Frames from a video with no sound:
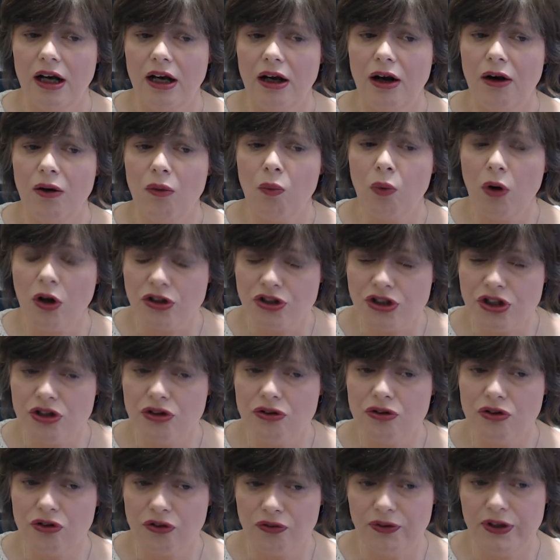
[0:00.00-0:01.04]
watching
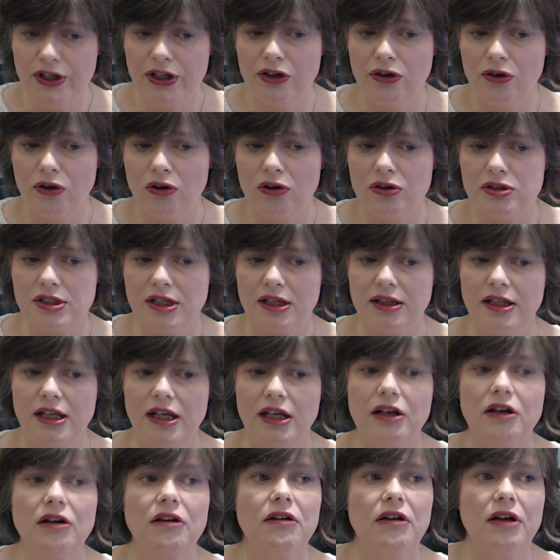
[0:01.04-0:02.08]
those videos, I
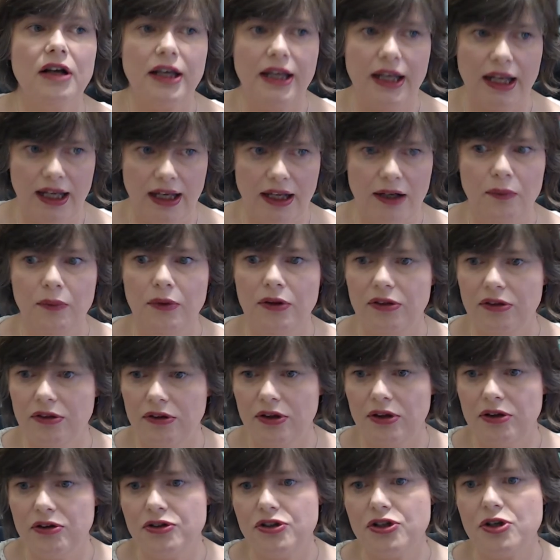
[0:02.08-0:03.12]
think, again with
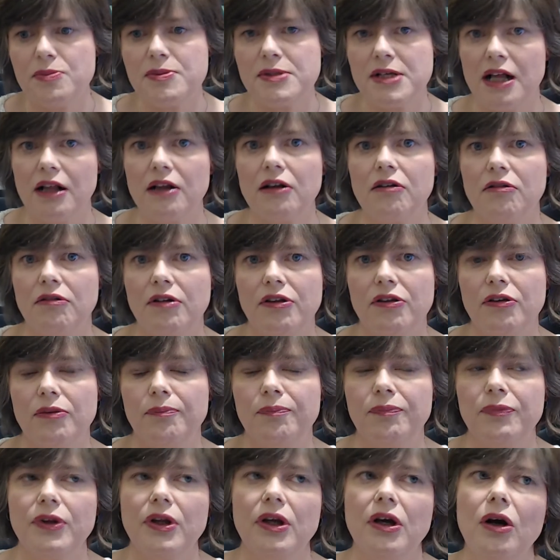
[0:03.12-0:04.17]
YouTube's algorithm,
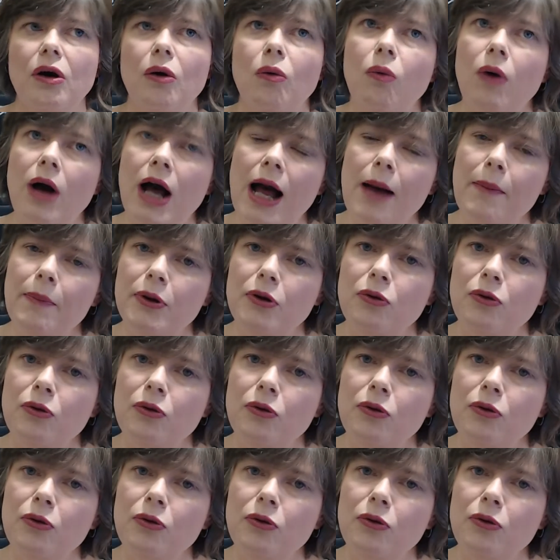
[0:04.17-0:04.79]
what happened